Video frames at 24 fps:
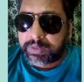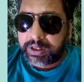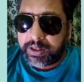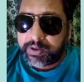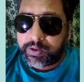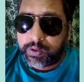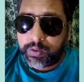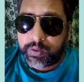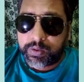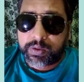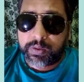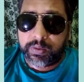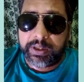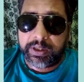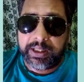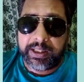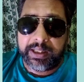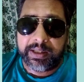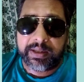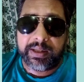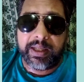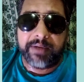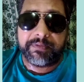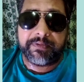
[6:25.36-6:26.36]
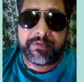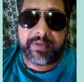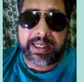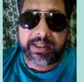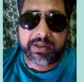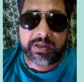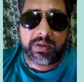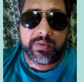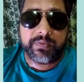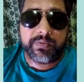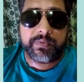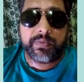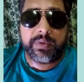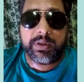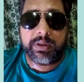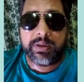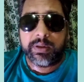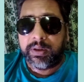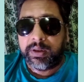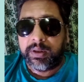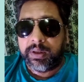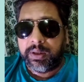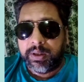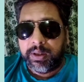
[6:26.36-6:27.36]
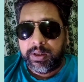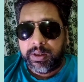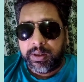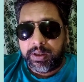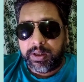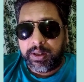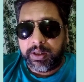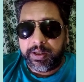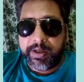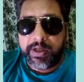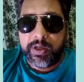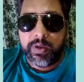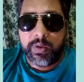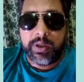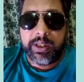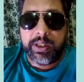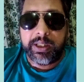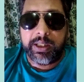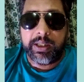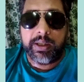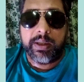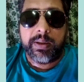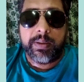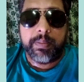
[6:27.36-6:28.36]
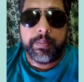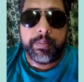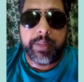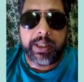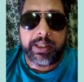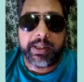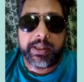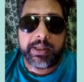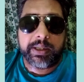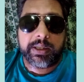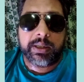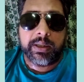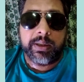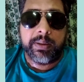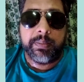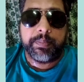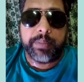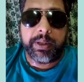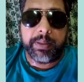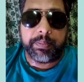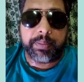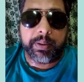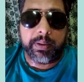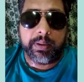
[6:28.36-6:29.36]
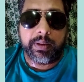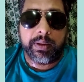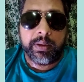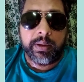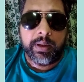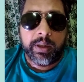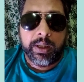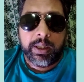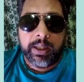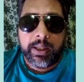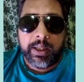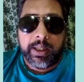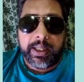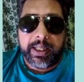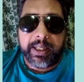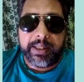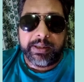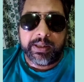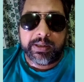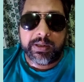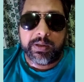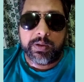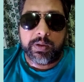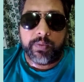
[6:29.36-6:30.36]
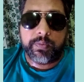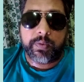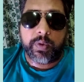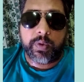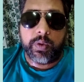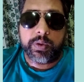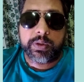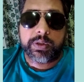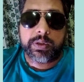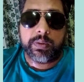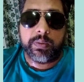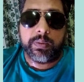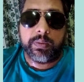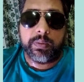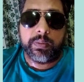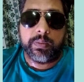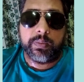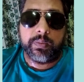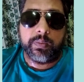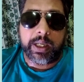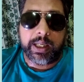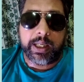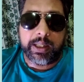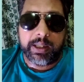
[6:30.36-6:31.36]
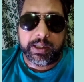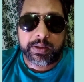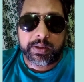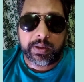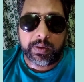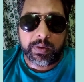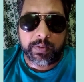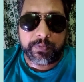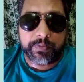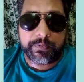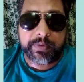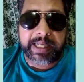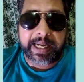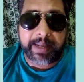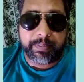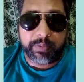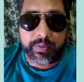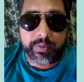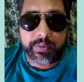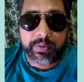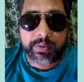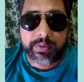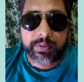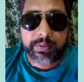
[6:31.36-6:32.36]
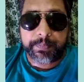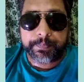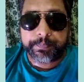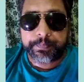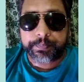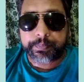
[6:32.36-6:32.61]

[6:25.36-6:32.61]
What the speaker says: used to eat the flesh of newly buried people. And this is, of course, violation of taboos.